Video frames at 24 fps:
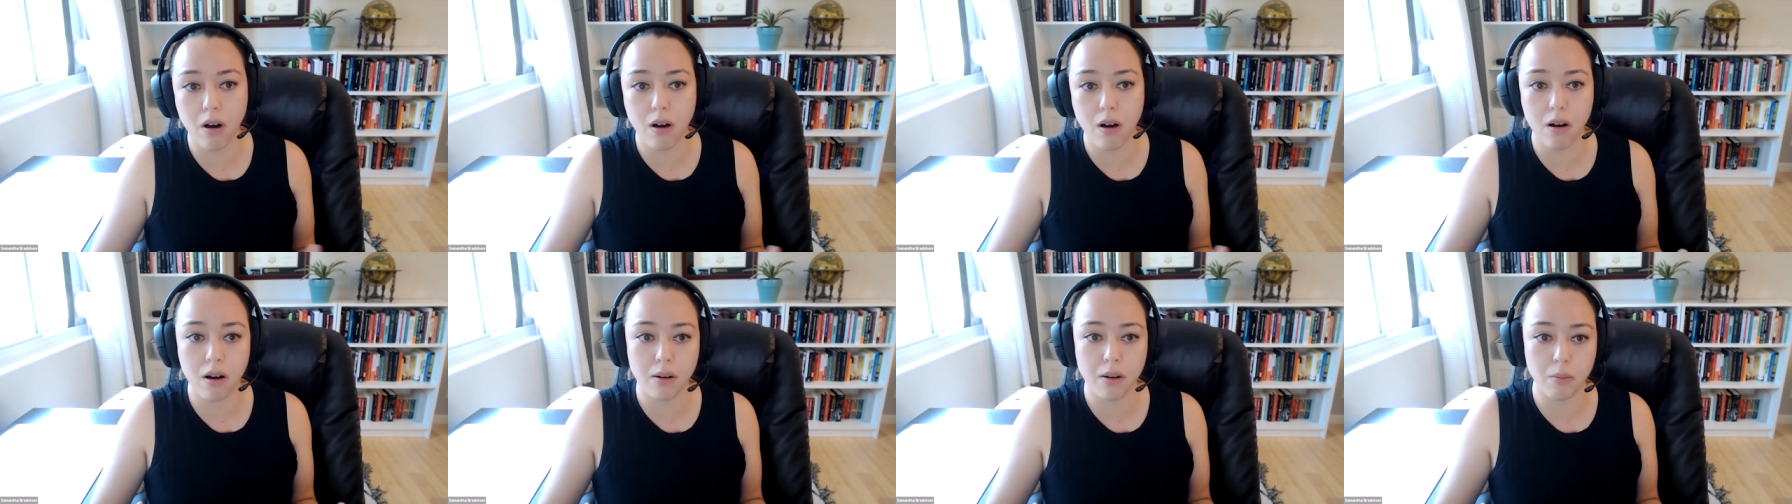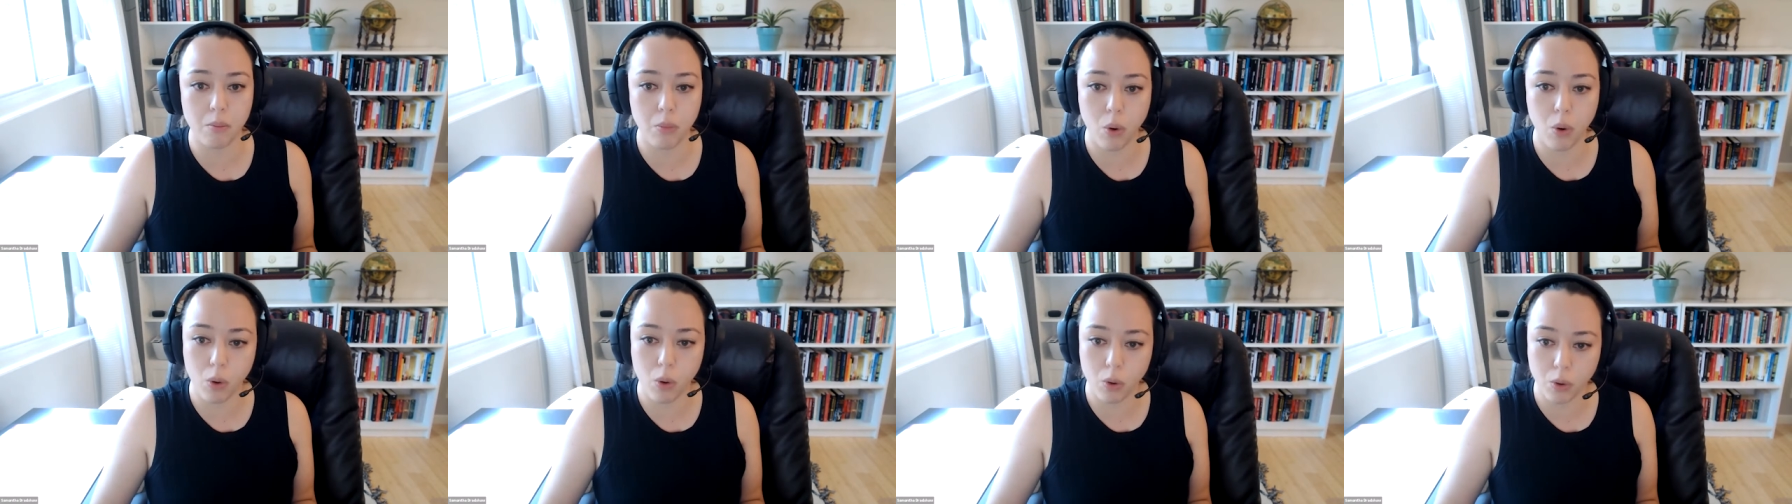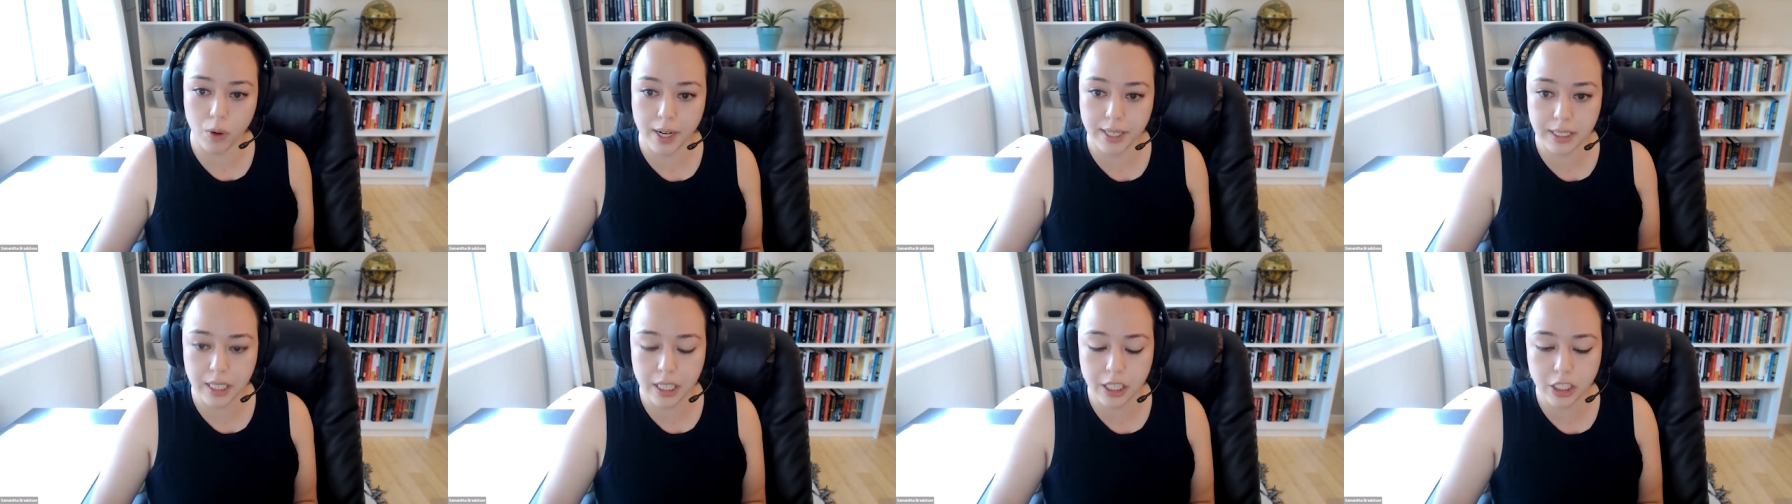on
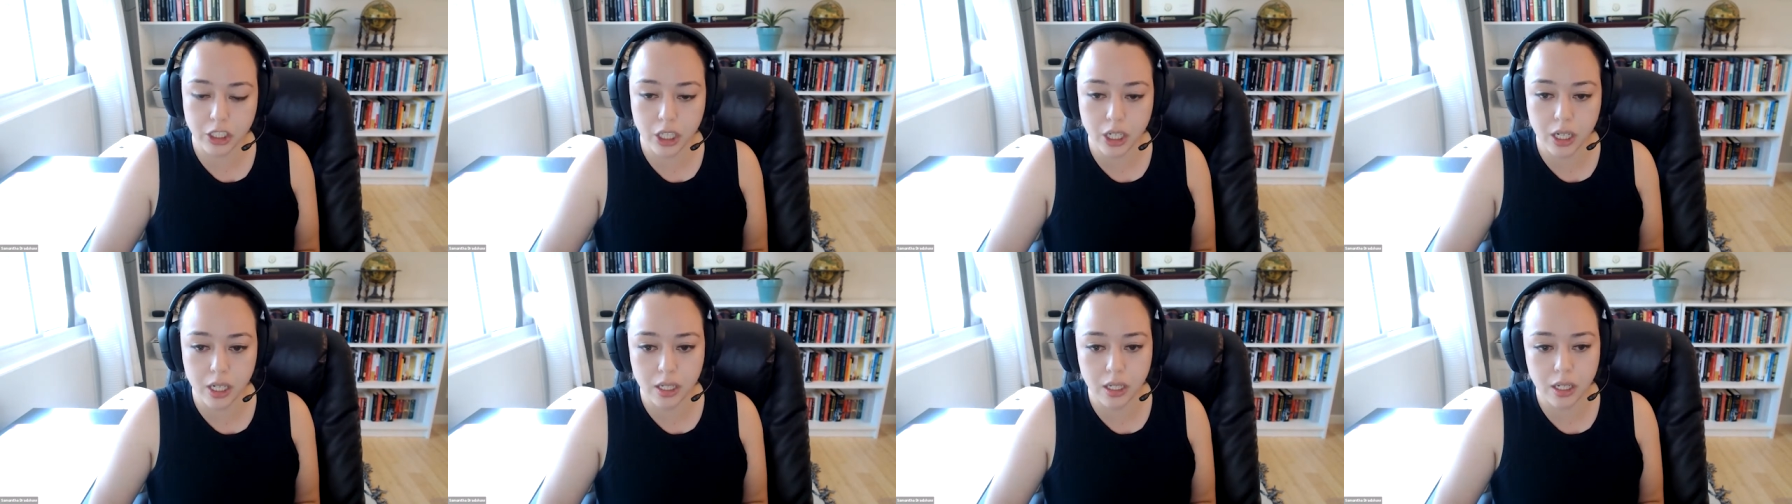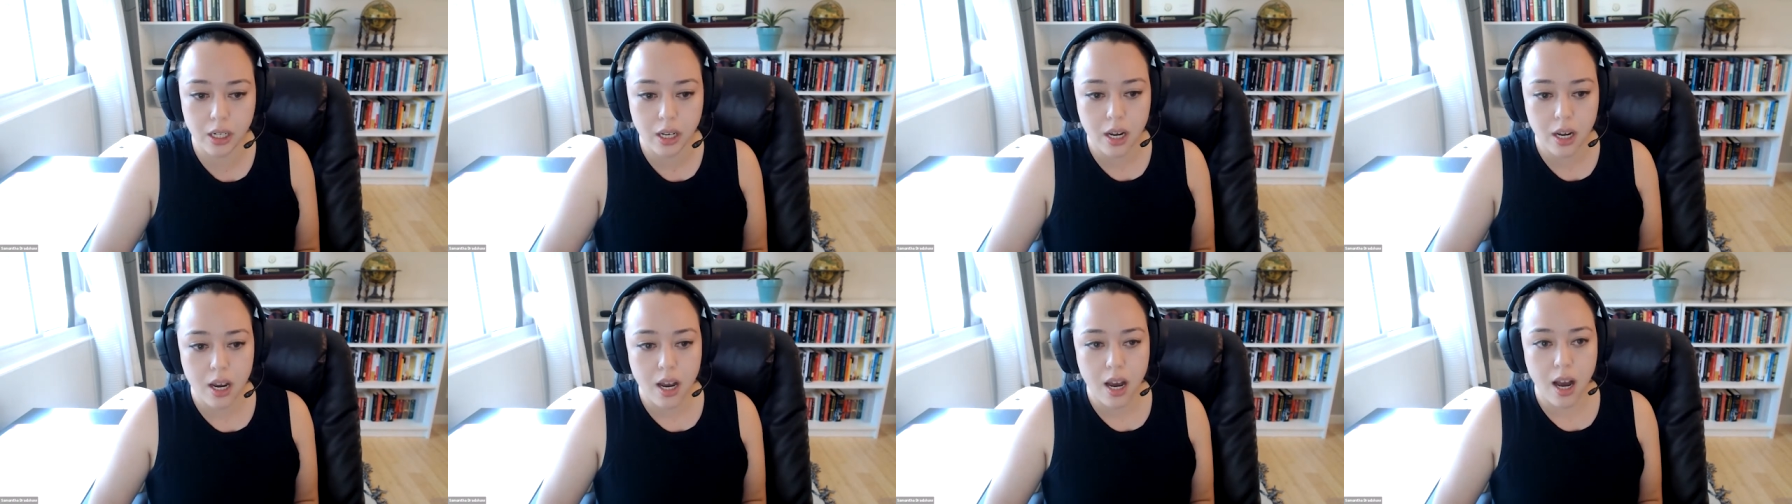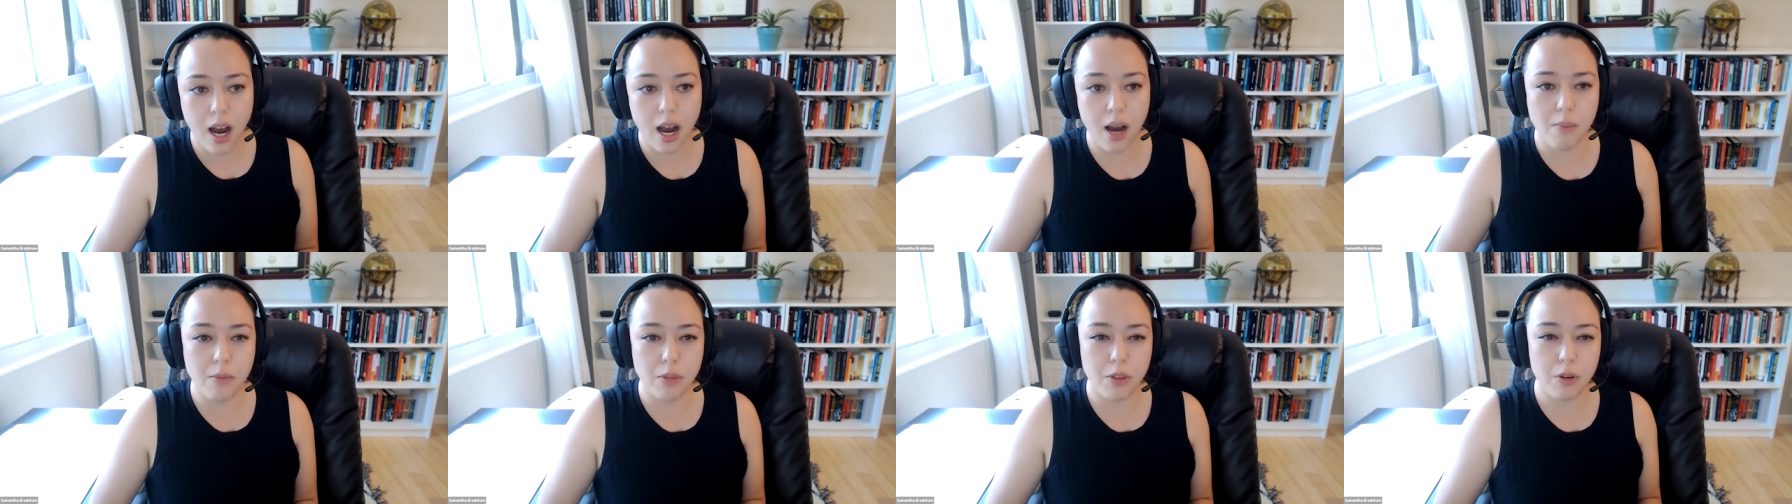polarization.
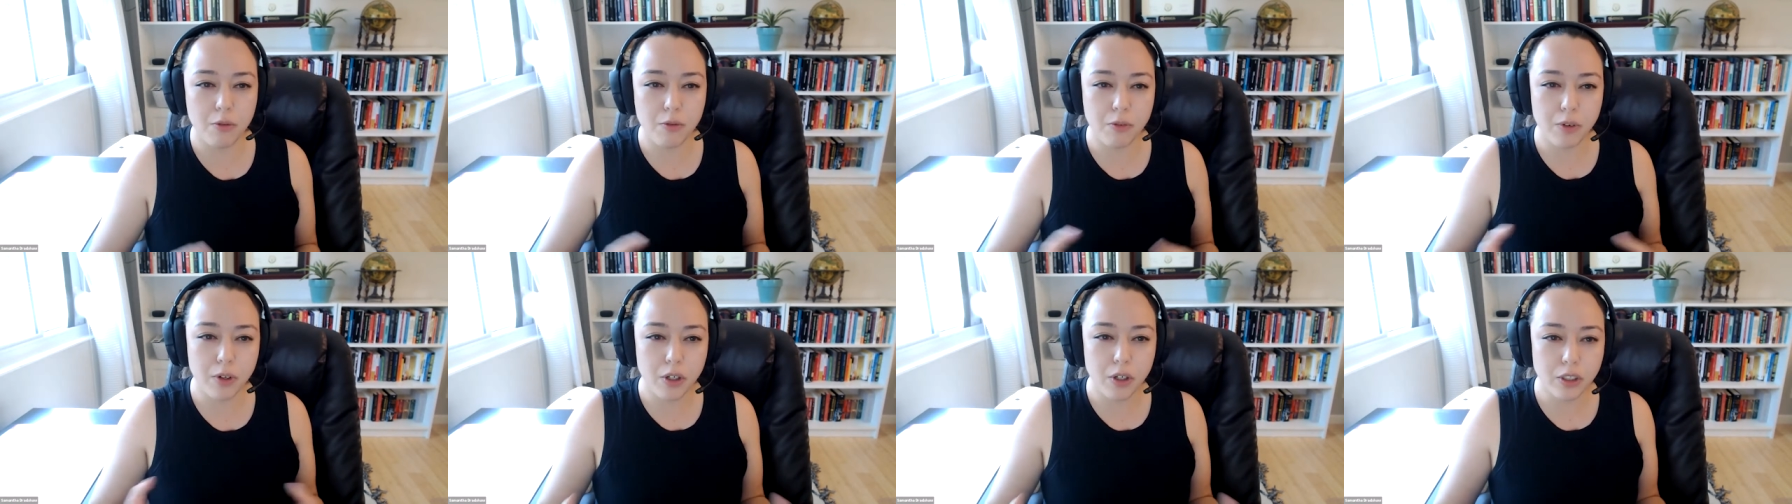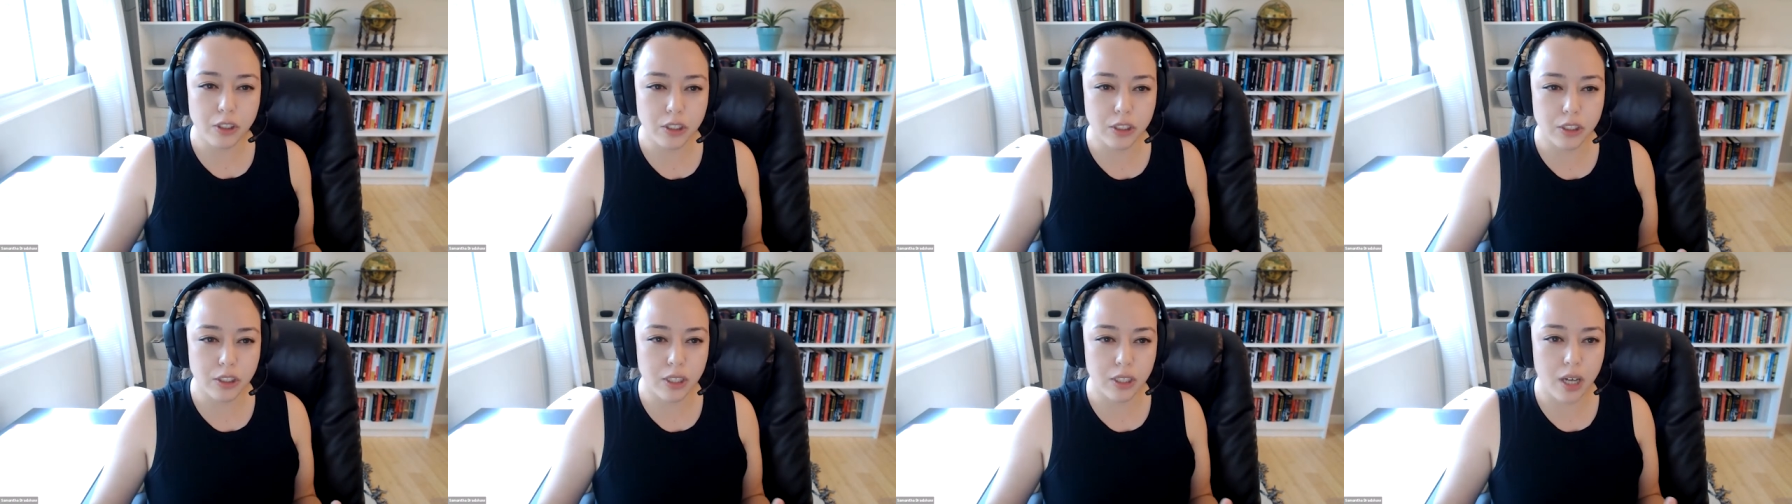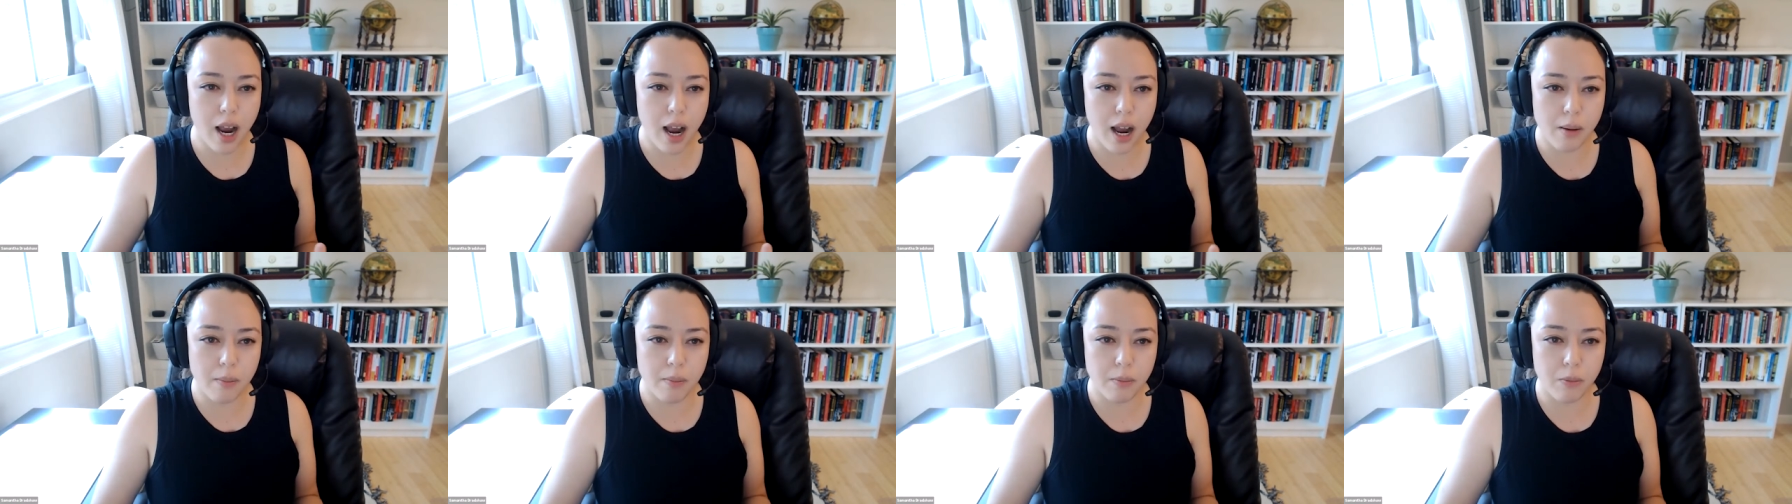Um, the first,
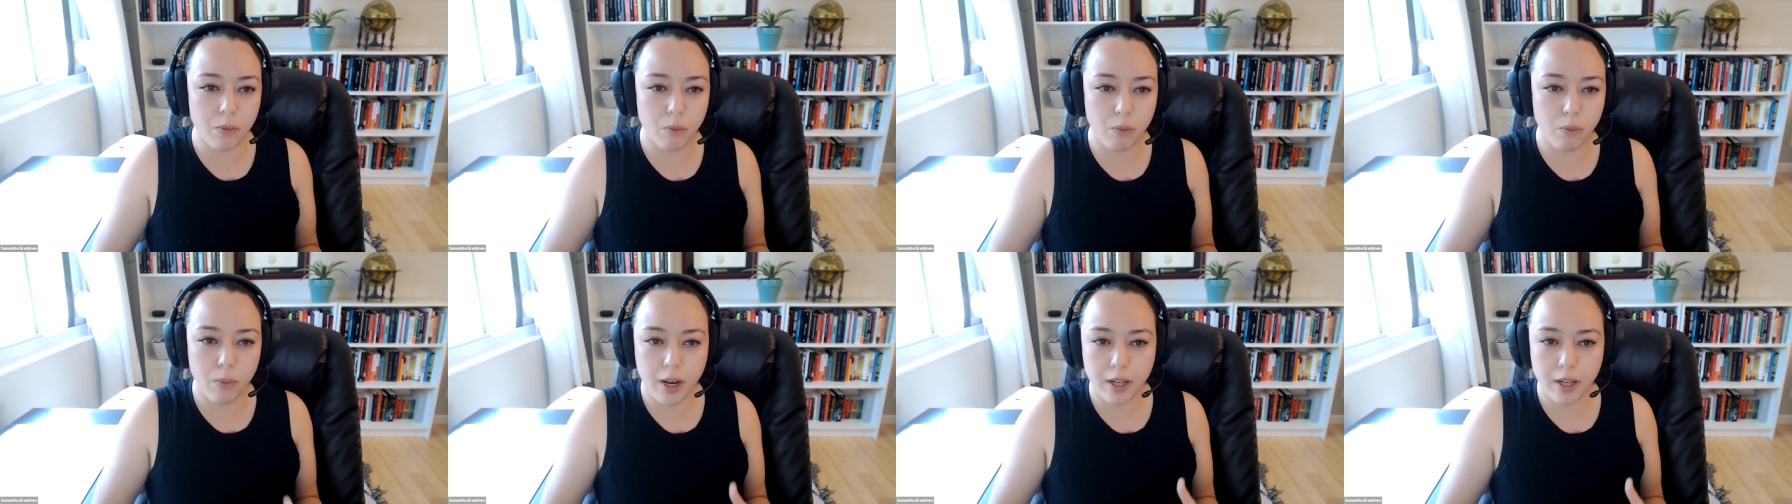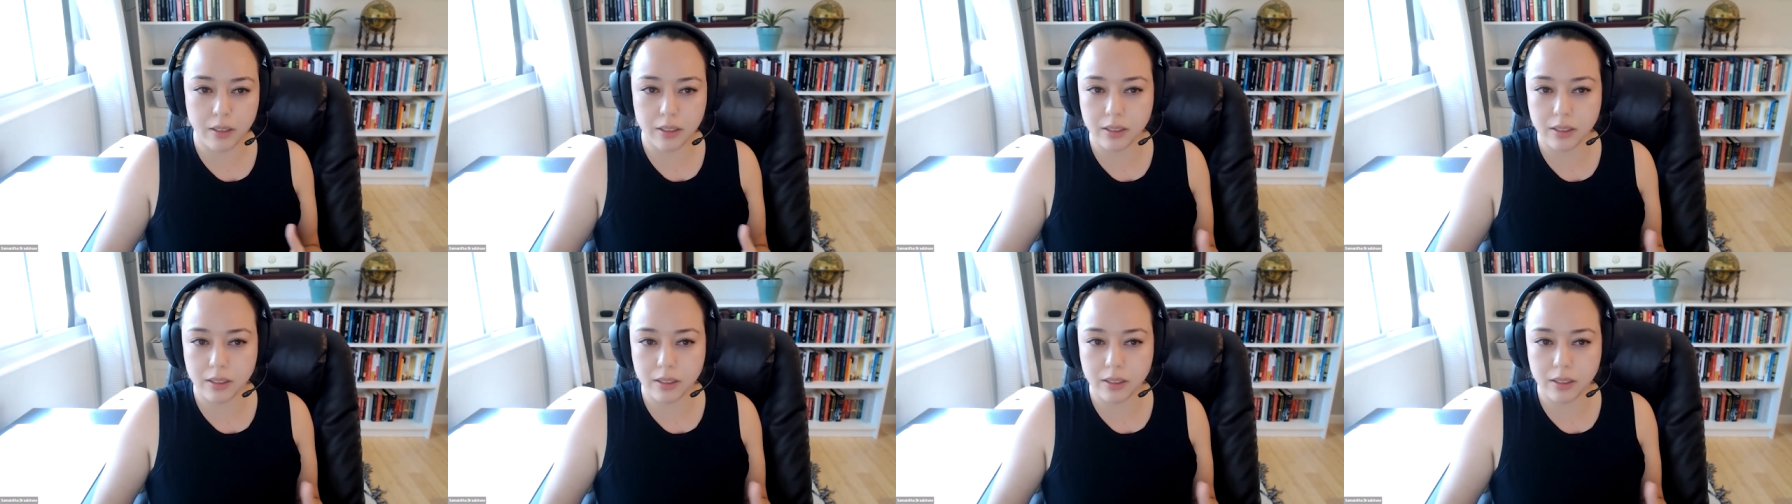um,